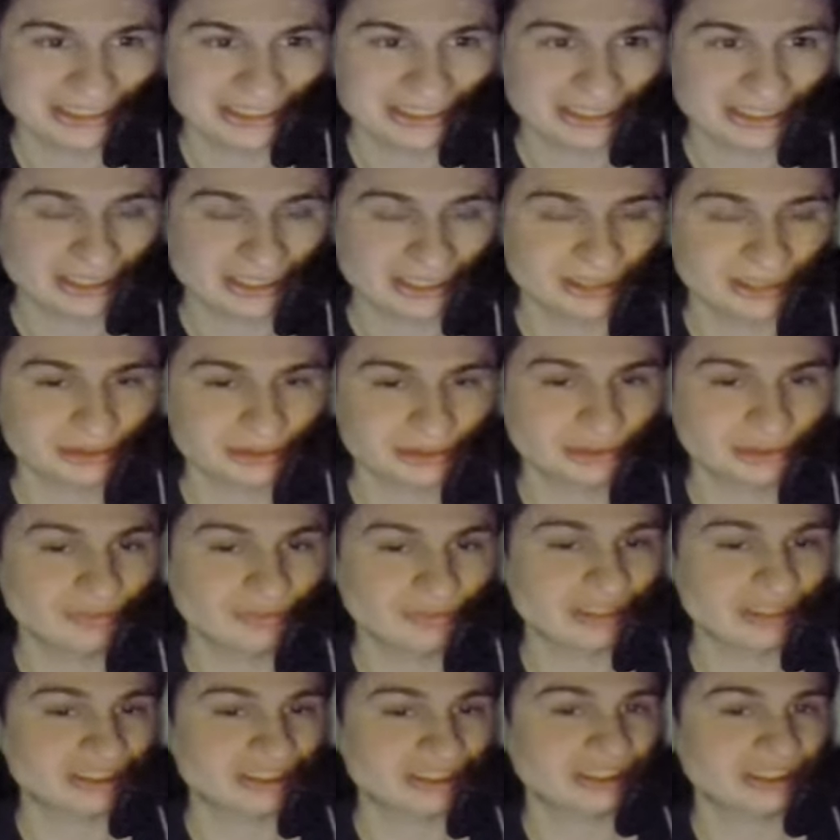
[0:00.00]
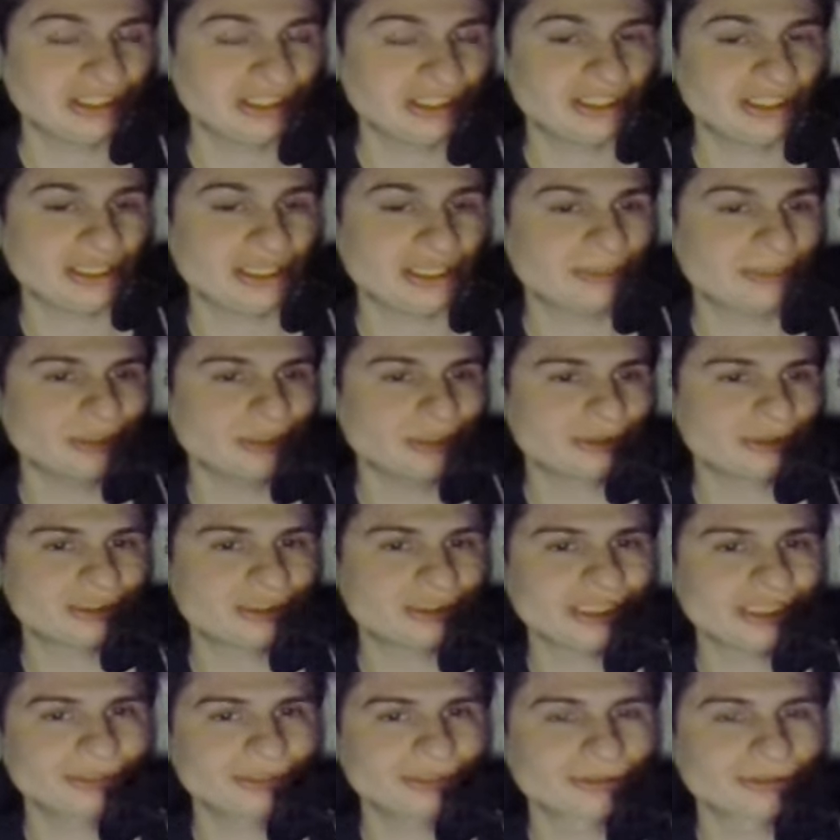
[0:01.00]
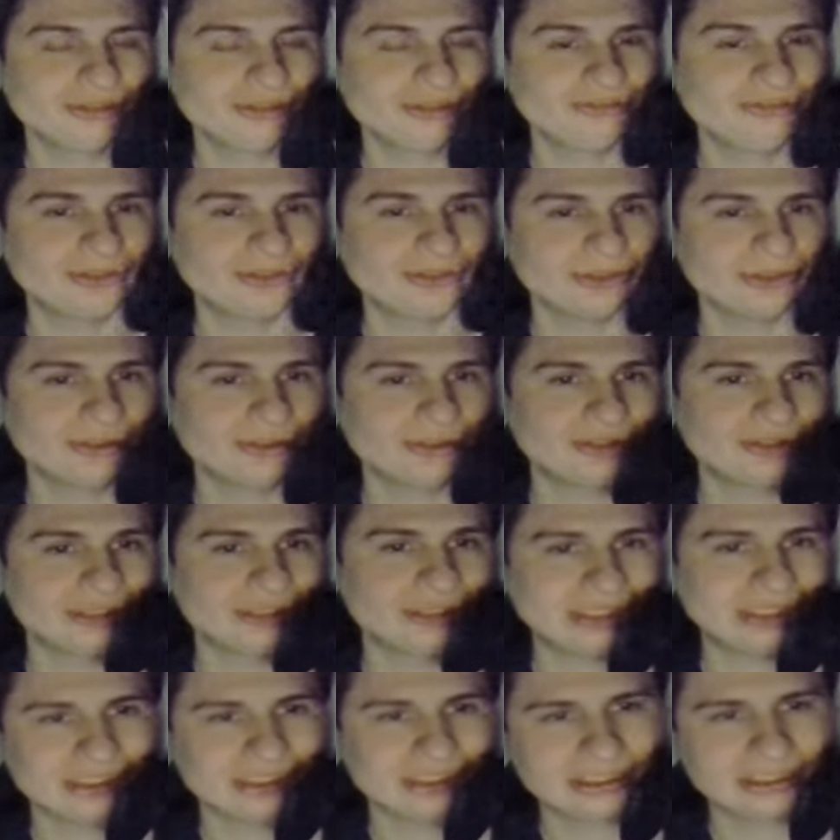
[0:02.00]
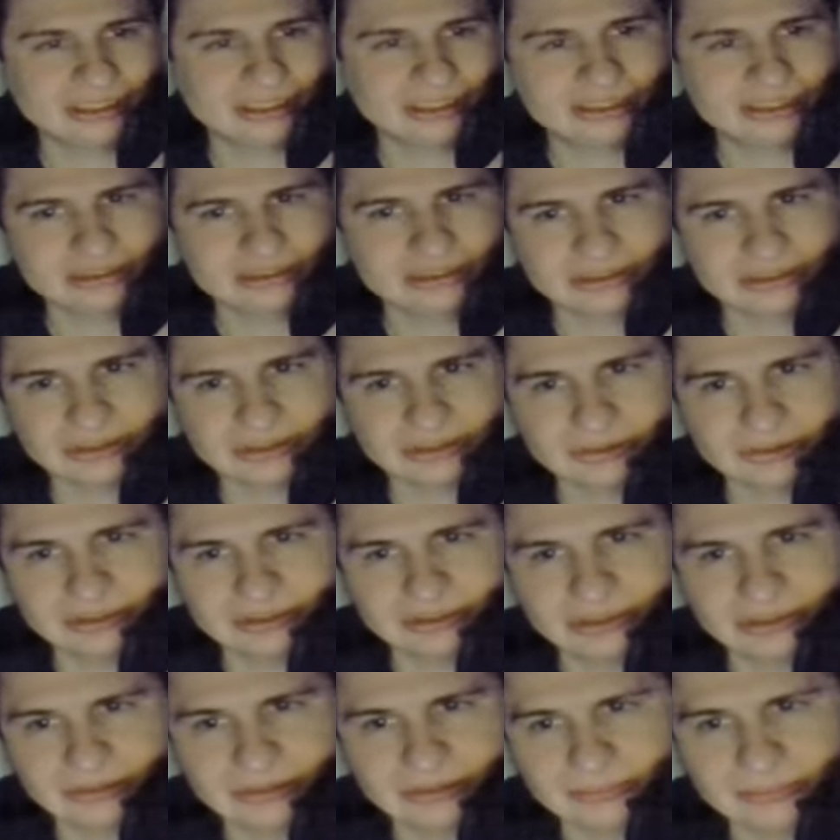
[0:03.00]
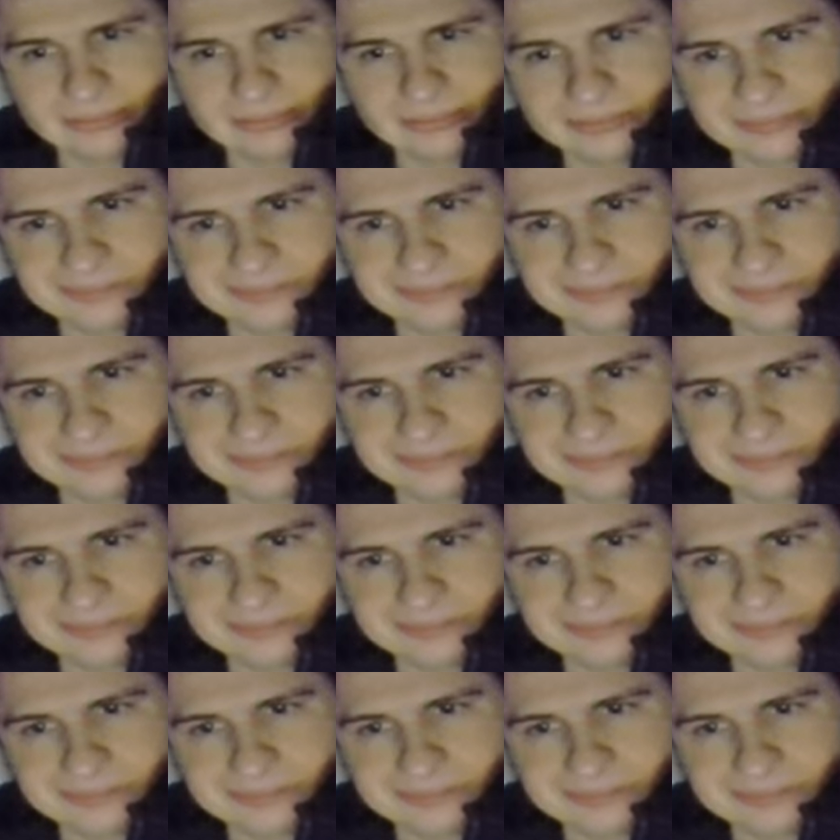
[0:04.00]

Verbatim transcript: I also invested in a butane refill. So, um...